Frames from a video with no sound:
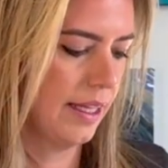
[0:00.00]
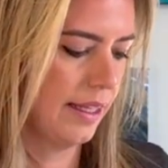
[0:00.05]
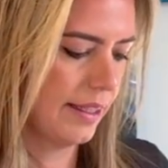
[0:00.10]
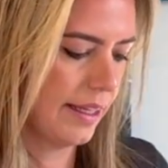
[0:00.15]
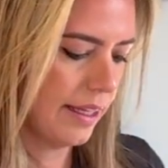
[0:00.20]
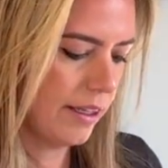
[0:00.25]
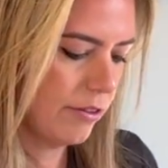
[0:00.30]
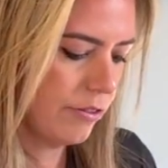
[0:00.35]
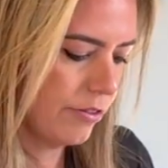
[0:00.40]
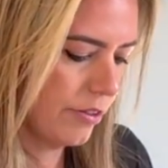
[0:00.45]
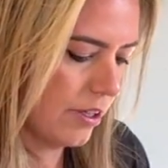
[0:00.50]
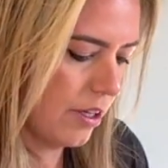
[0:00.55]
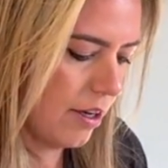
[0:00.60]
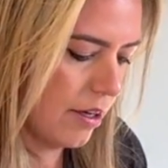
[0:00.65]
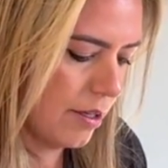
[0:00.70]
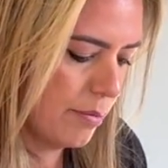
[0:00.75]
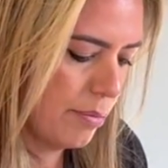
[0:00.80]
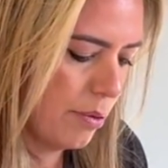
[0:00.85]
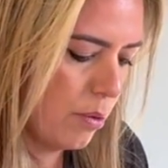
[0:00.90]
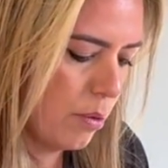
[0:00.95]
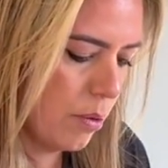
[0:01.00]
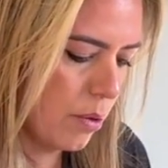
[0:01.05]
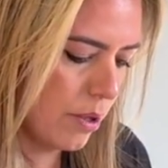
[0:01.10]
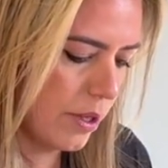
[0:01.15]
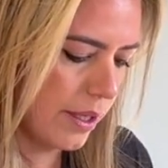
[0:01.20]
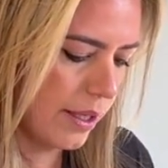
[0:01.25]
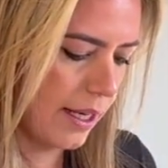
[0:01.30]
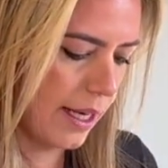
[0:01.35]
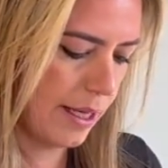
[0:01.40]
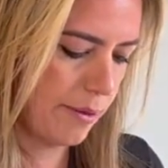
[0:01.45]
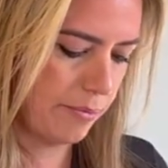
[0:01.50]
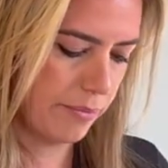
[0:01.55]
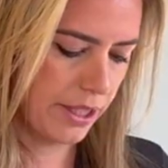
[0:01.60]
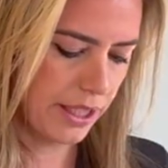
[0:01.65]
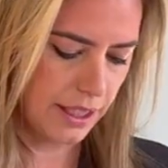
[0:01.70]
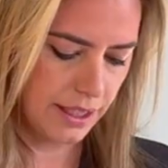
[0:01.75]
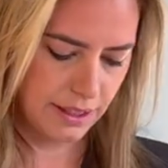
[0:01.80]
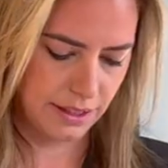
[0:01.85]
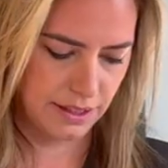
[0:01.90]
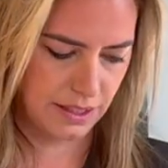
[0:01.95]
now for our pour, I'm
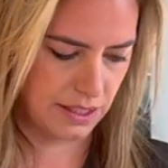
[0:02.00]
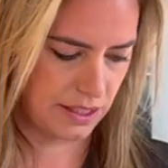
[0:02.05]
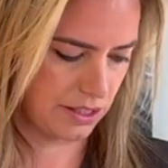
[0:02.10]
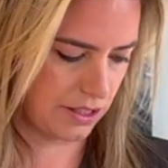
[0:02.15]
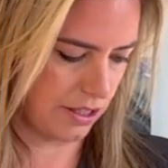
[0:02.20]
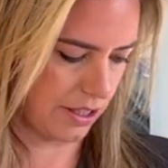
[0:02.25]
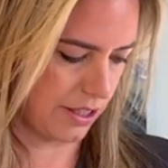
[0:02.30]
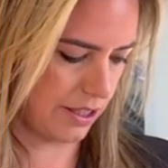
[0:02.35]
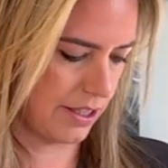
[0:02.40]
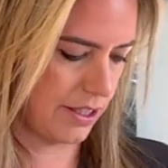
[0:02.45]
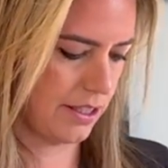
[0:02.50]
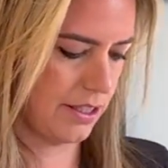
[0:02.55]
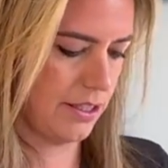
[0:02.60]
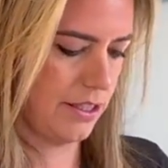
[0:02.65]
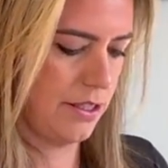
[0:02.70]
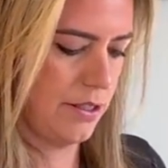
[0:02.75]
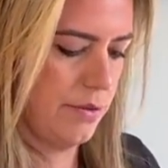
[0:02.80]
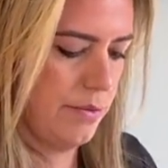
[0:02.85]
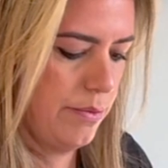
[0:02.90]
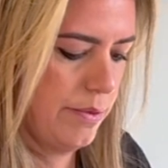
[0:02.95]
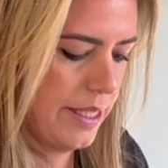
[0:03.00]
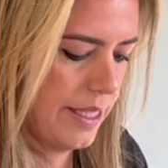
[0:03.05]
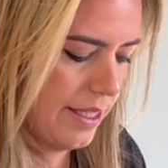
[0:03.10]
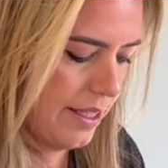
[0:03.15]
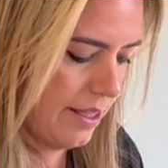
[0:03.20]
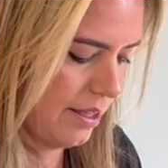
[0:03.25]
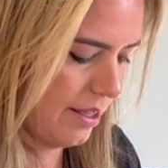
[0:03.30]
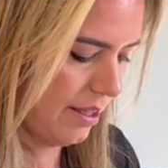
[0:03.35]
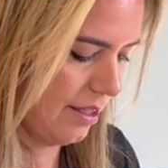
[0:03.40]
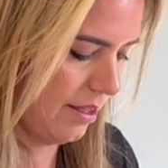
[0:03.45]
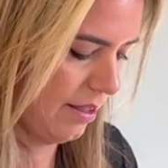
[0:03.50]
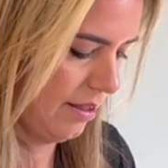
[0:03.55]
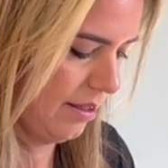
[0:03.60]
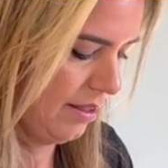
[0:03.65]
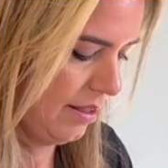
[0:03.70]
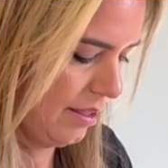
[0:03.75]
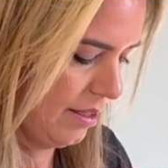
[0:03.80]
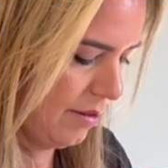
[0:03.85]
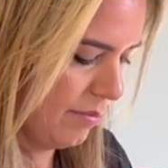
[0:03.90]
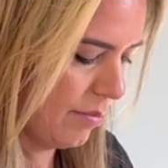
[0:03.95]
gonna start with
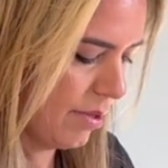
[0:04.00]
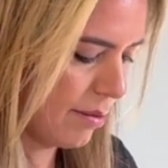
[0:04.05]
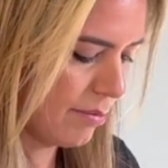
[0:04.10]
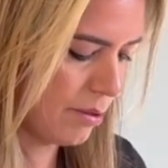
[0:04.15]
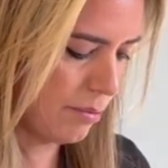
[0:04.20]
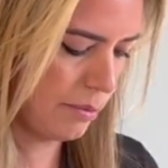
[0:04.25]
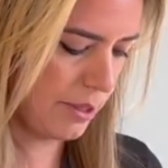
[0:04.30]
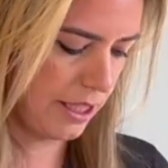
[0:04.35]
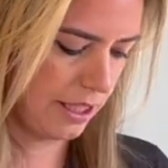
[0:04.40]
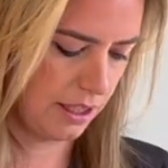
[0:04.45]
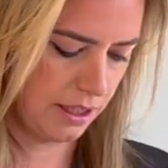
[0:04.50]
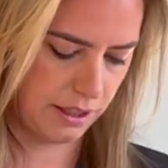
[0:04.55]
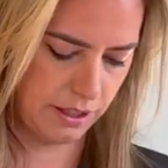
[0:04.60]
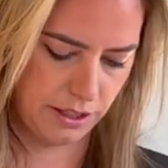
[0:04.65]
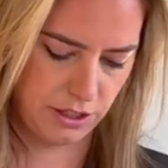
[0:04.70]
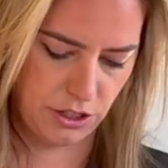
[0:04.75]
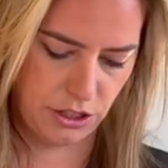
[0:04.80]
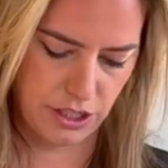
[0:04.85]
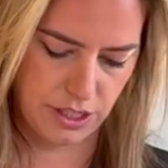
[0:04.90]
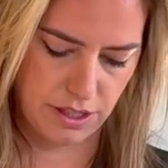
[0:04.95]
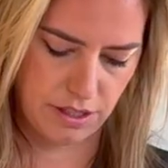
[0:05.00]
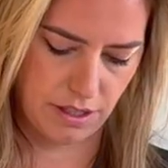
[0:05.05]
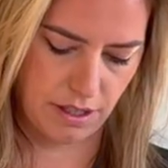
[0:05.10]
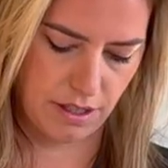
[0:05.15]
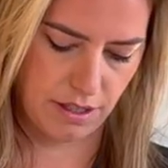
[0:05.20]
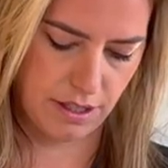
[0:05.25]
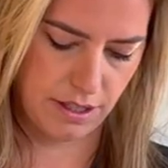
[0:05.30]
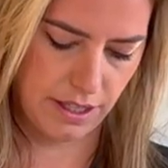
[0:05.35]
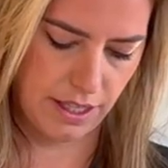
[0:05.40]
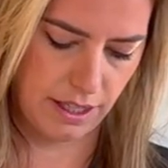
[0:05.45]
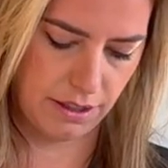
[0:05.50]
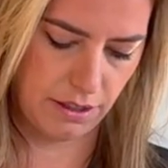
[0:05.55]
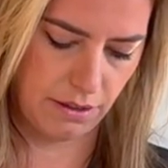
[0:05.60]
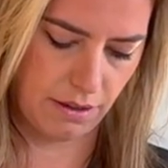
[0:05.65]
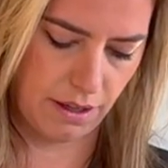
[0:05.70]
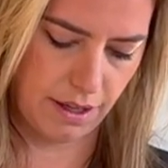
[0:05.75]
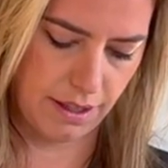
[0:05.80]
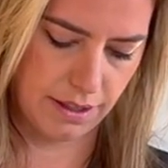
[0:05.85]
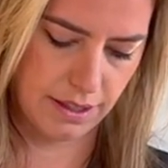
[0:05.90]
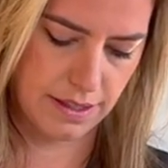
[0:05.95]
probably just our yellow
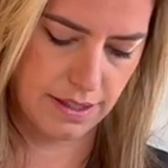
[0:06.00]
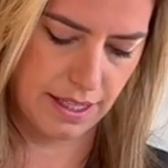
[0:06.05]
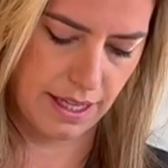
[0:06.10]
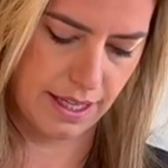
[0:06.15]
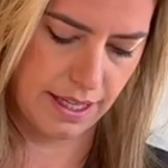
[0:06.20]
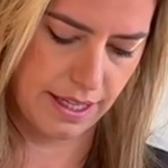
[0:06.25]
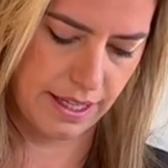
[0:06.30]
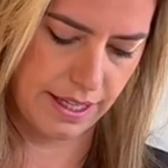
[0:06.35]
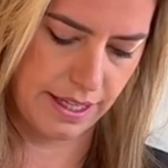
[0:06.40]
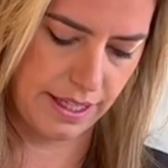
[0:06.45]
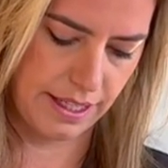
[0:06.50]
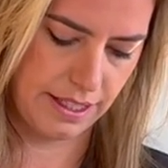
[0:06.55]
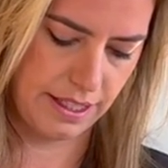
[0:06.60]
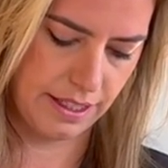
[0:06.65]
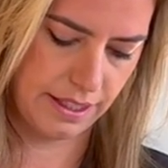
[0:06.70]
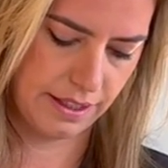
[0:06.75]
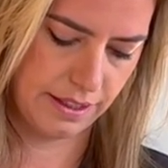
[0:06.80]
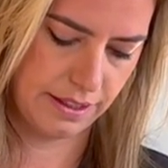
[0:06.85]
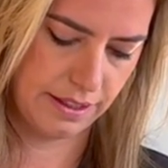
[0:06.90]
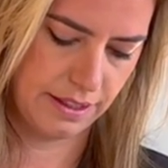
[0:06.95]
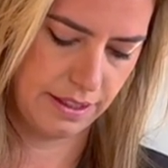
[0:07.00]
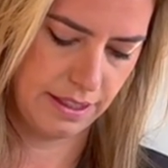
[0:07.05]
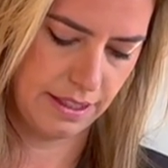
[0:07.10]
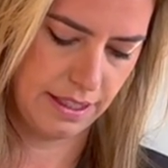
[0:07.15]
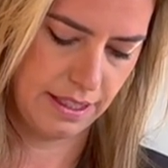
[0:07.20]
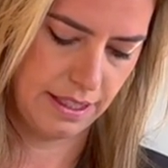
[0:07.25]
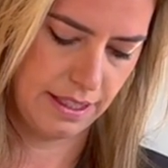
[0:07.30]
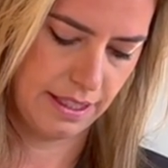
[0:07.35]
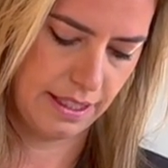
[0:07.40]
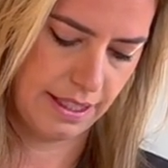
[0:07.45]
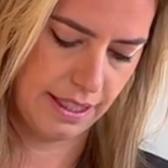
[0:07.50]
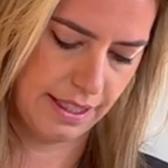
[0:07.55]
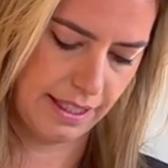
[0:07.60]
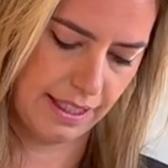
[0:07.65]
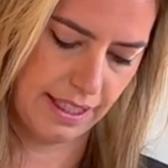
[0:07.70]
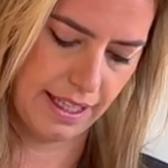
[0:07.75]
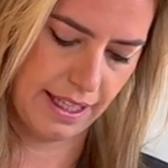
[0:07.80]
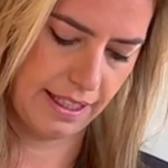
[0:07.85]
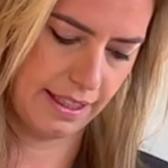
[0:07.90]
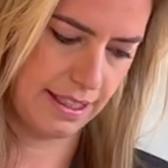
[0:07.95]
oxide. And
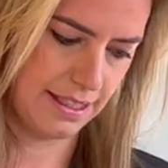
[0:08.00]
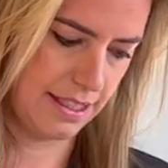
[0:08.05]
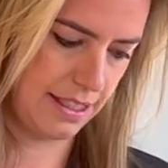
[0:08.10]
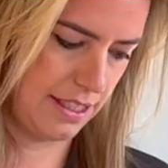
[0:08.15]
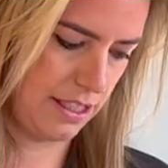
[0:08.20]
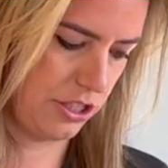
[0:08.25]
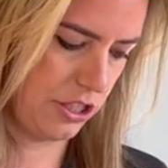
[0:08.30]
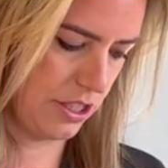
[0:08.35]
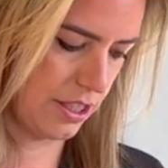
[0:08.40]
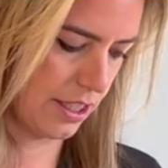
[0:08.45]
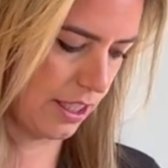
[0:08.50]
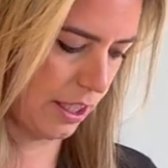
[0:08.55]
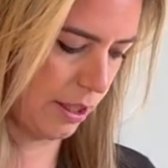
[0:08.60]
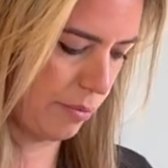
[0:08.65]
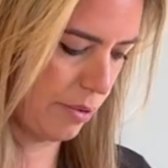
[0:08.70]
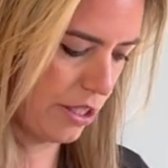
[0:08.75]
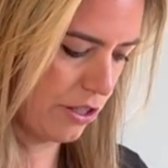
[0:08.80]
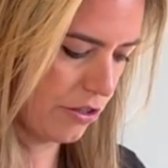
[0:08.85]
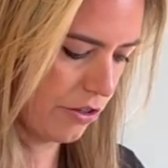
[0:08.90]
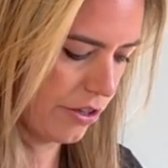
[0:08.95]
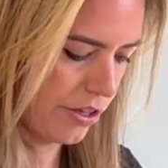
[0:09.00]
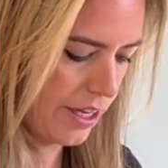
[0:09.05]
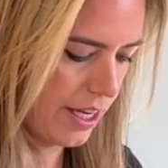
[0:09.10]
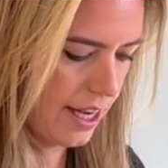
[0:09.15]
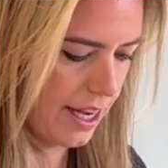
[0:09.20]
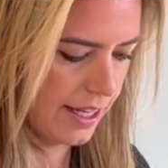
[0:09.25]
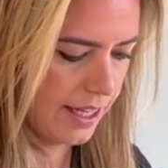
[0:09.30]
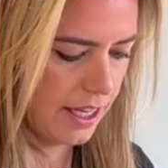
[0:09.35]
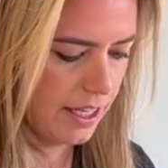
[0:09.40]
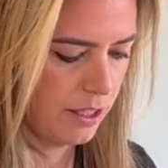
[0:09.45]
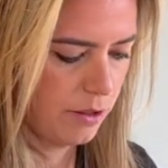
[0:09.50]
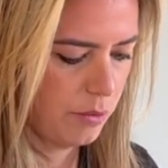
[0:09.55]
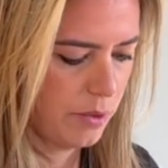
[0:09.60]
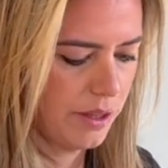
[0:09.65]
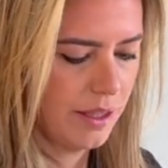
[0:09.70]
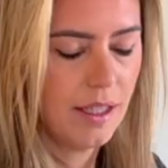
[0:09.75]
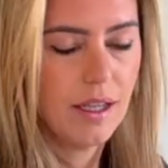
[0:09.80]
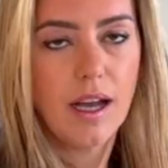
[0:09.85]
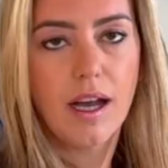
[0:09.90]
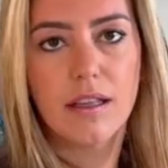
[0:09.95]
again, this is just gonna be dirty. I kind of
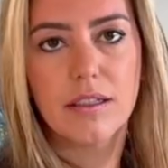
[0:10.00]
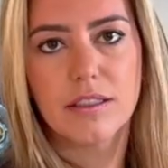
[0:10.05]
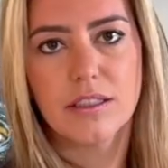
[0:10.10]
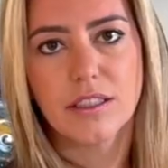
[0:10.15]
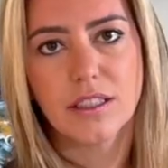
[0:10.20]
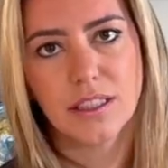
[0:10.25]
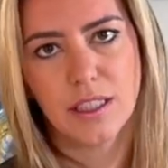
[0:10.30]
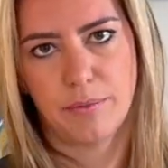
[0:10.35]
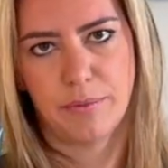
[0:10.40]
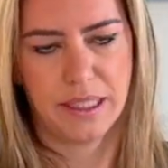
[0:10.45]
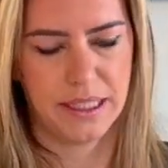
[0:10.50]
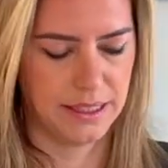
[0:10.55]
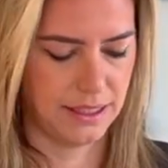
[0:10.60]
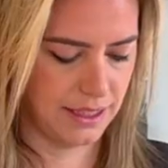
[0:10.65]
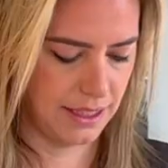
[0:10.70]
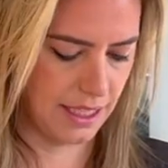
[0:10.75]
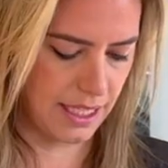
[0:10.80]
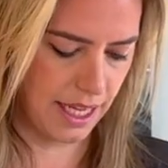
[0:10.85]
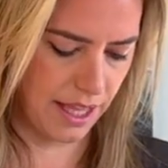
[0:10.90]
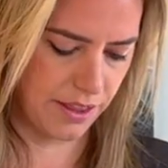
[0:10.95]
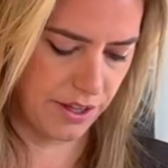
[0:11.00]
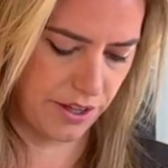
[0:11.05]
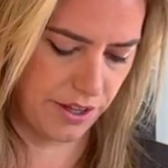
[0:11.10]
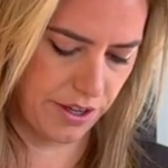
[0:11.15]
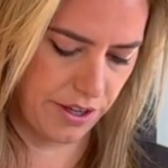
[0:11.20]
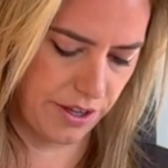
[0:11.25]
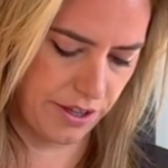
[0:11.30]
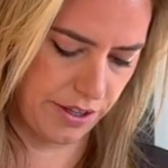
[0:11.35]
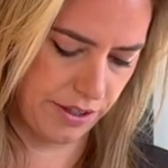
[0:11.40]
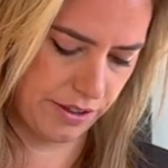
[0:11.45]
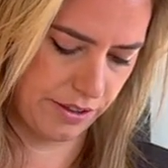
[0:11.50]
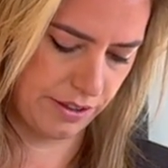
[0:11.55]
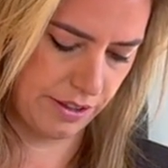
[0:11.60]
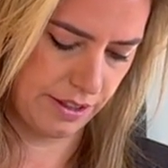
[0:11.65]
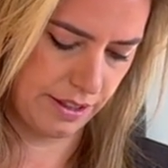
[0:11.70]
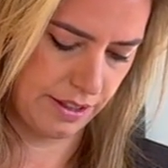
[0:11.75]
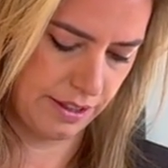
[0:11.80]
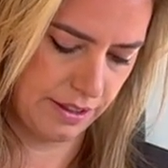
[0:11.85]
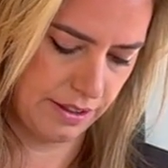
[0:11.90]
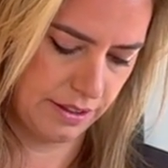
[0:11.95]
want the colors to mix together.
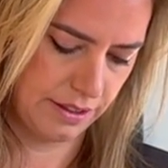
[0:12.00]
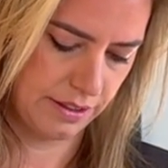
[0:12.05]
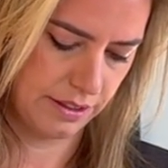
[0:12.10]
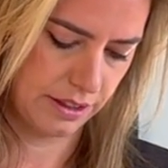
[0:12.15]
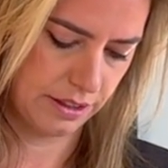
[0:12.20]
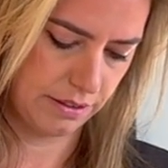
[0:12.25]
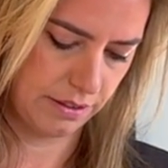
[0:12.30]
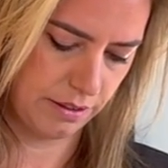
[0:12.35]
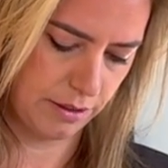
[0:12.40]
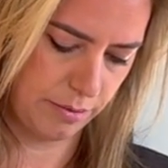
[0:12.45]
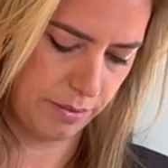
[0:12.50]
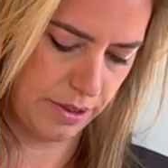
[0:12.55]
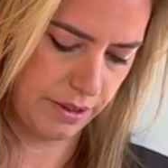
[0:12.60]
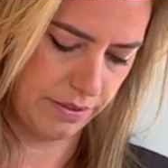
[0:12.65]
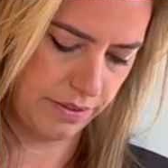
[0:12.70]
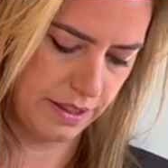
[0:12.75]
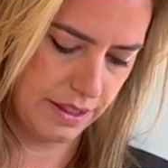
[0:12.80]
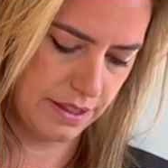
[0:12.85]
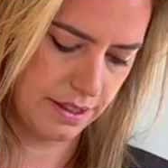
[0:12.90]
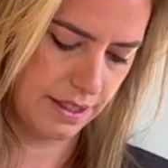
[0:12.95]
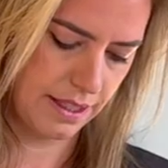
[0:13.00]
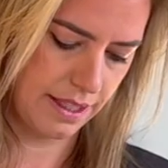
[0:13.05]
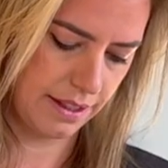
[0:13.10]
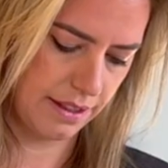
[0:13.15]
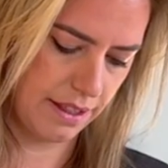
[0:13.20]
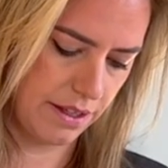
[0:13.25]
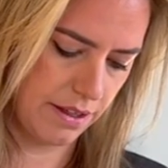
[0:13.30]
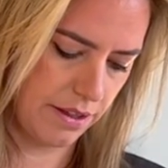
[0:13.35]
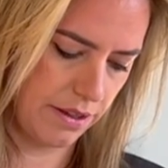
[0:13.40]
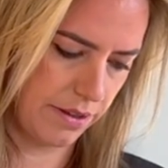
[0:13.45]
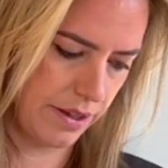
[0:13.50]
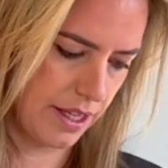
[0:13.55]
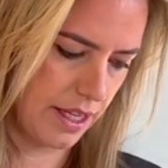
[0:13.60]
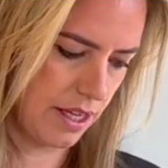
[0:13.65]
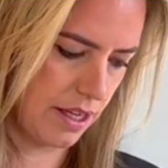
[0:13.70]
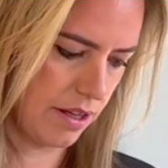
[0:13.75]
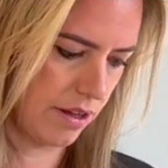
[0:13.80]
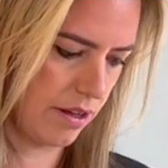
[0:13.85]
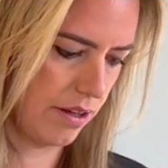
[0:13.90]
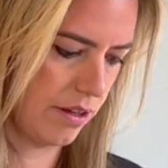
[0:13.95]
It's a little bit of this yellow
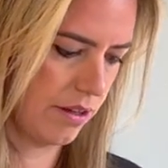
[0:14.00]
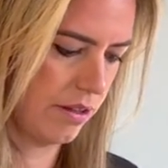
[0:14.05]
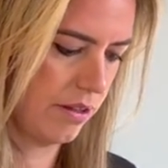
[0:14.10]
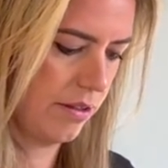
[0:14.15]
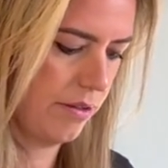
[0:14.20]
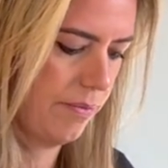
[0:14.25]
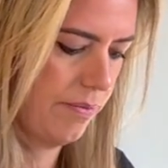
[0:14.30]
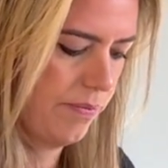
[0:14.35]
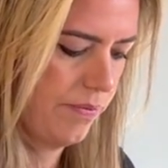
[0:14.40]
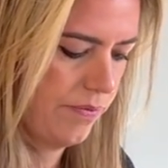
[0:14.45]
here.